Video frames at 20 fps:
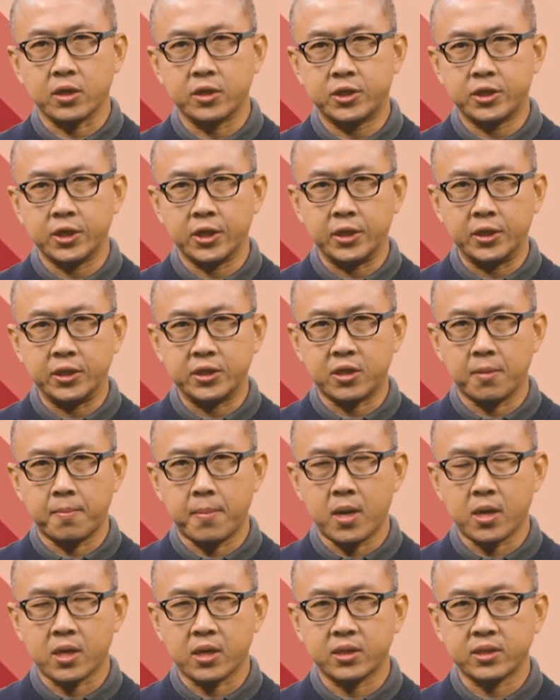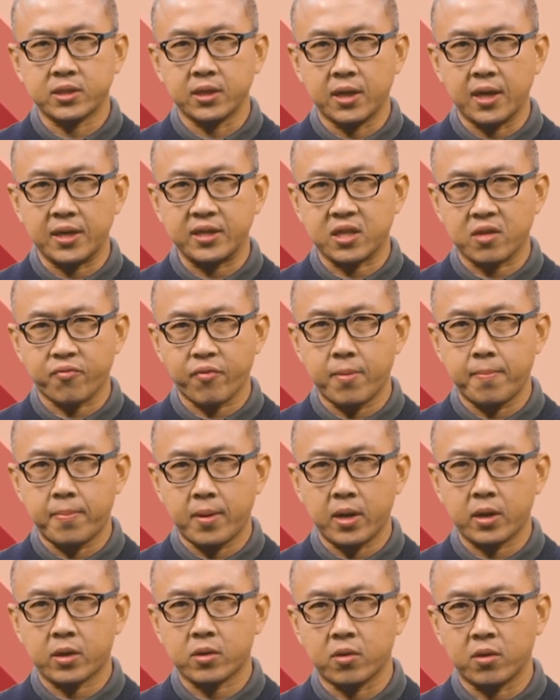concerns, the market still has 3
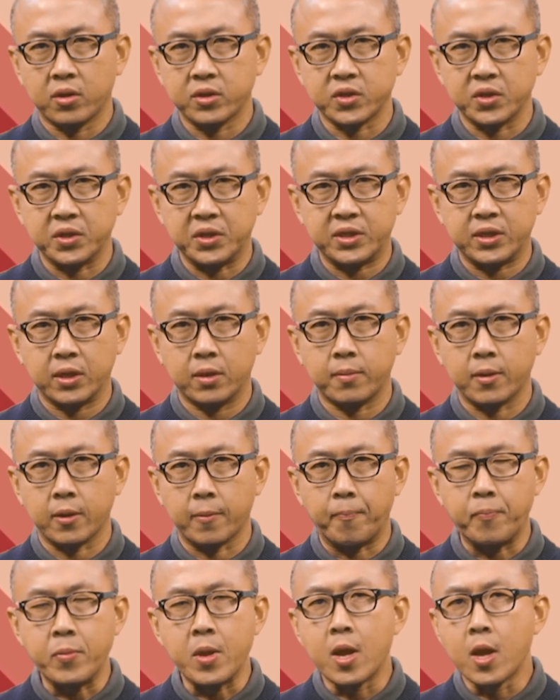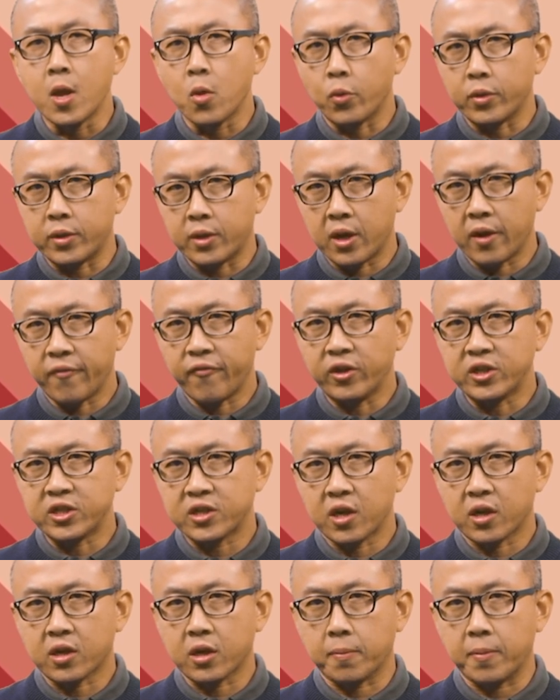buy calls on Serba. With an average
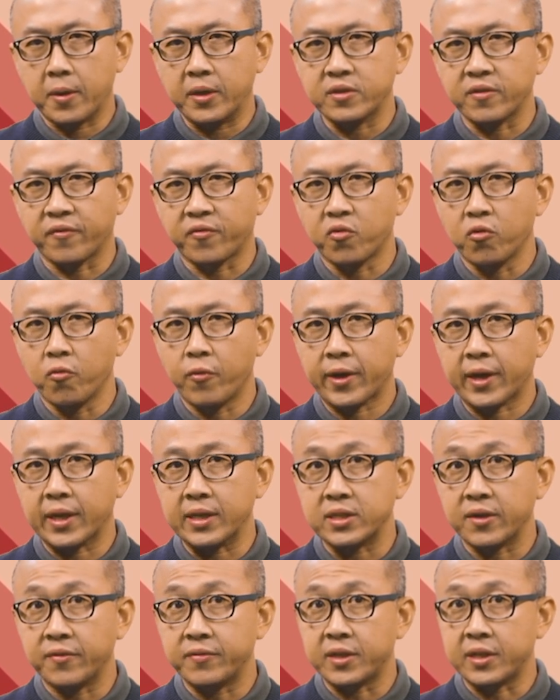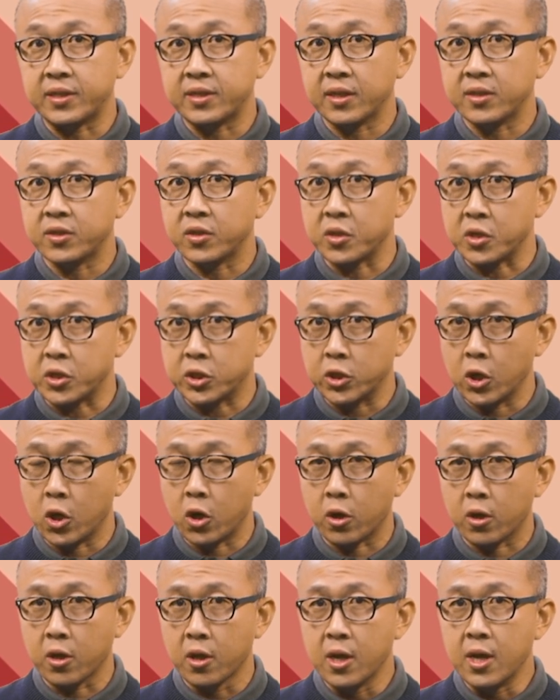target price of 2 ringgit 70 cents on the
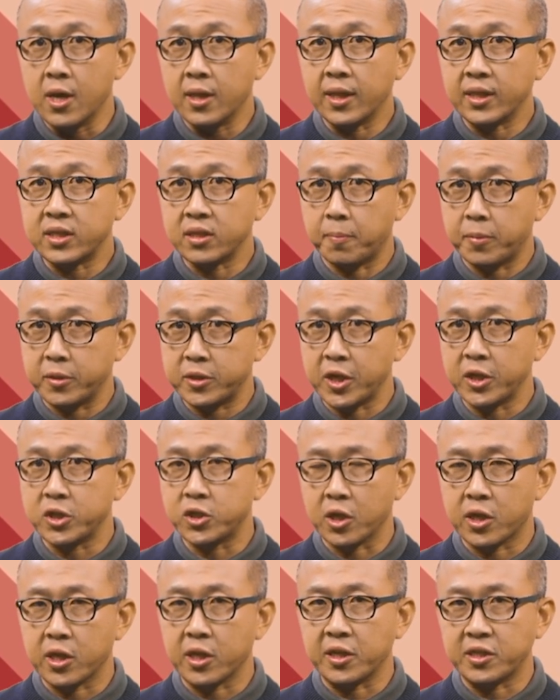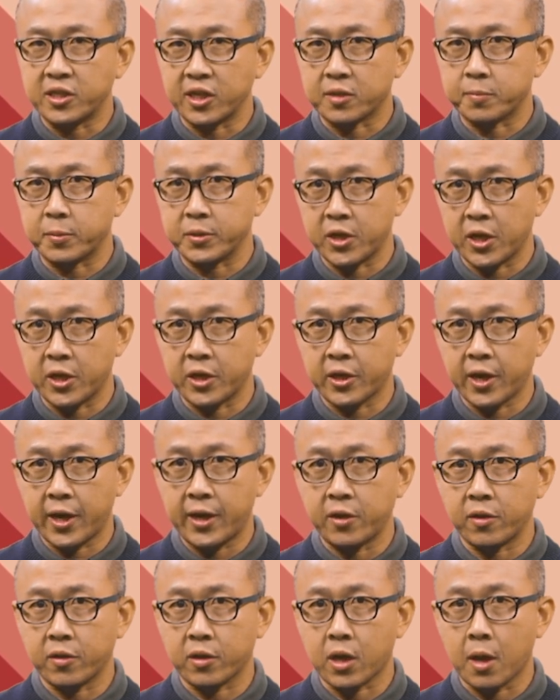stock, that's a potential 36%
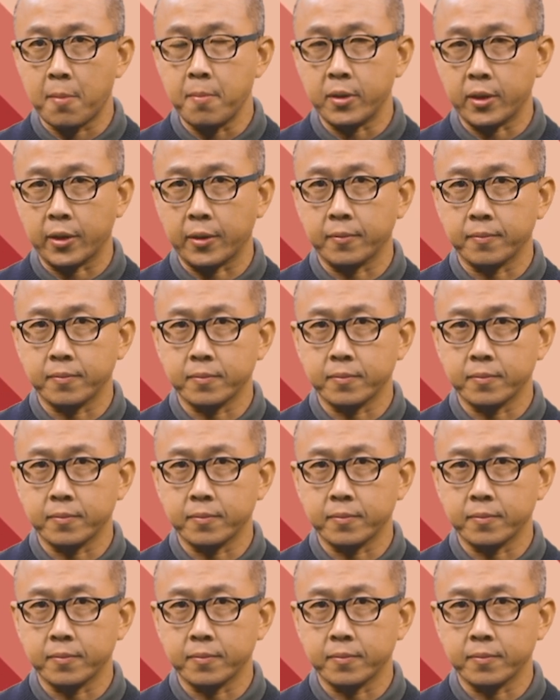gain on the company.